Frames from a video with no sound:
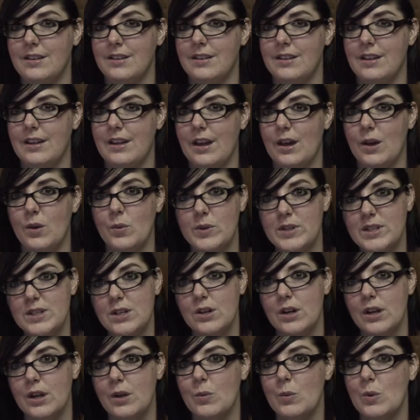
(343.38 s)
like a
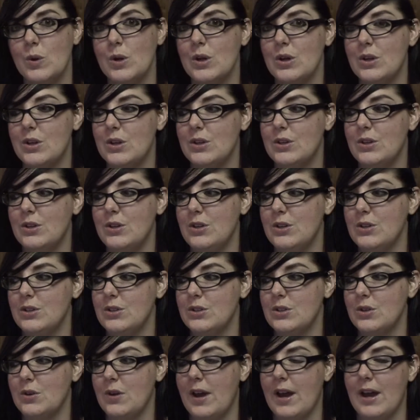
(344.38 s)
wizarding world,
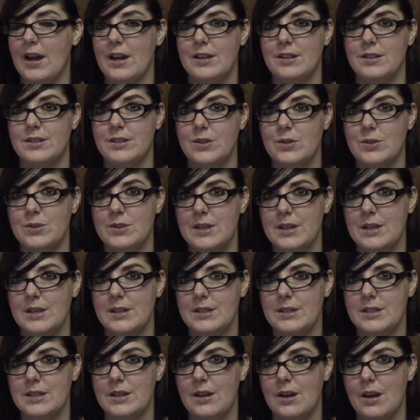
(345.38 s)
so it has those
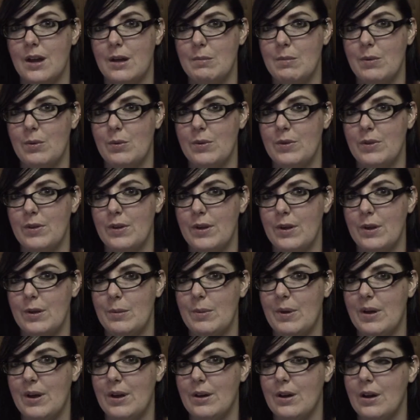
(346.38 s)
things in common with Harry
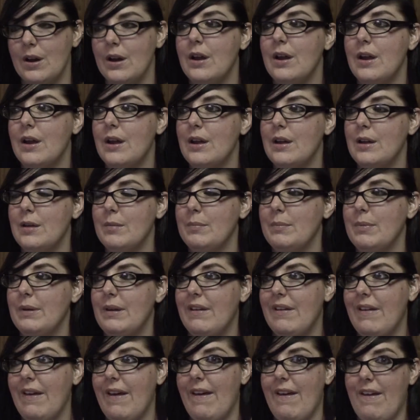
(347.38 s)
Potter,
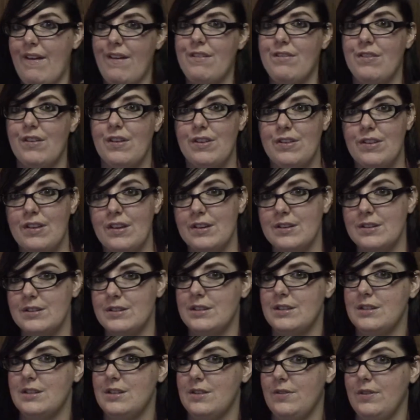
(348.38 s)
but everything else
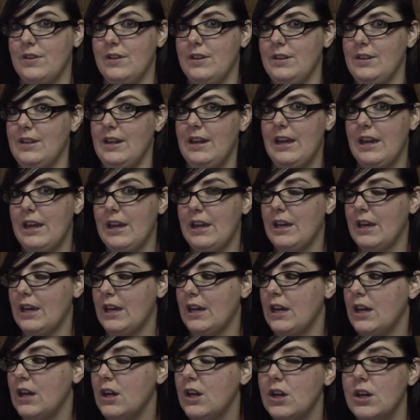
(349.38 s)
is different. Like
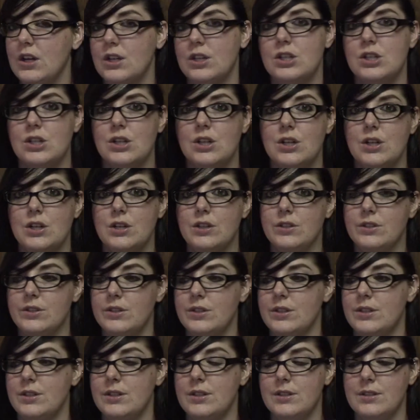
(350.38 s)

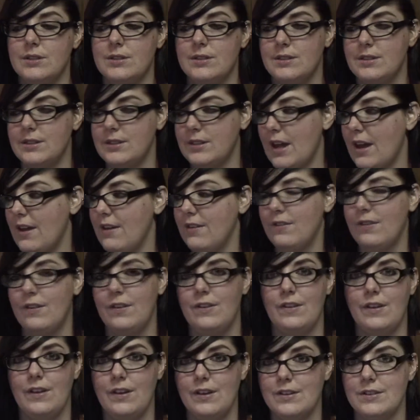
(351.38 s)
characters,
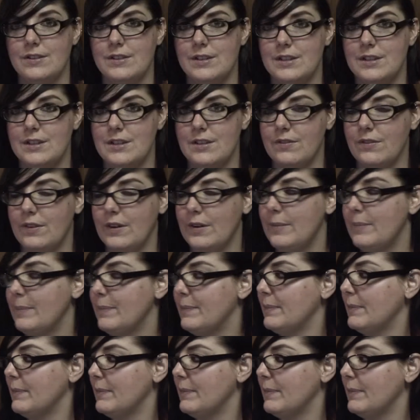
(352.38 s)
everything else is different.